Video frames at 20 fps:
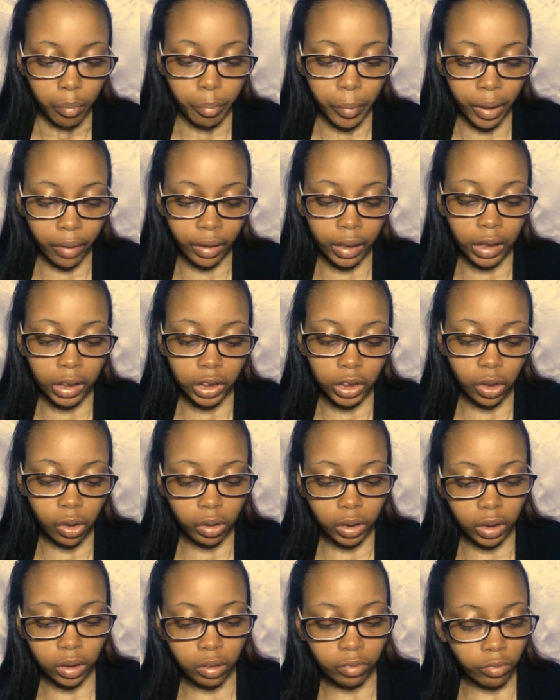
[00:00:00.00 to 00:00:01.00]
Mary and
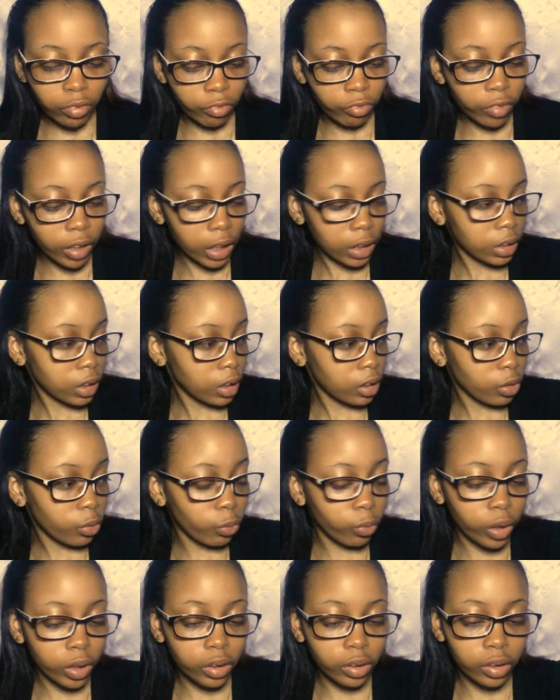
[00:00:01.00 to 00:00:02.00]
Joseph, Reflecting the
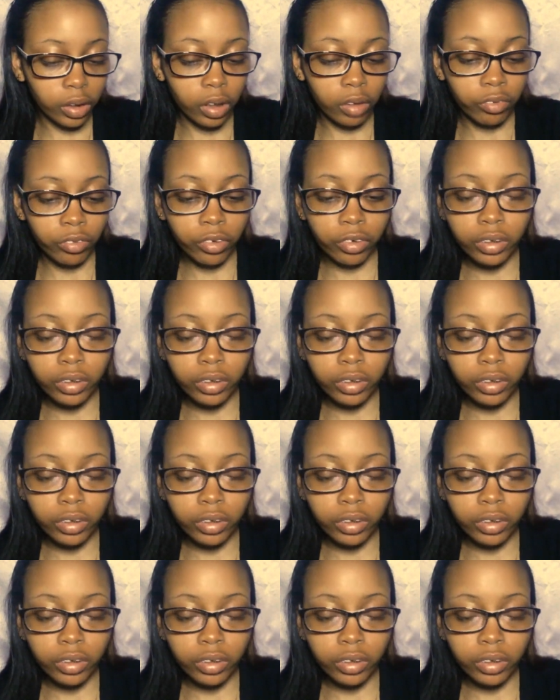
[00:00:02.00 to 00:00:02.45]
Wonder of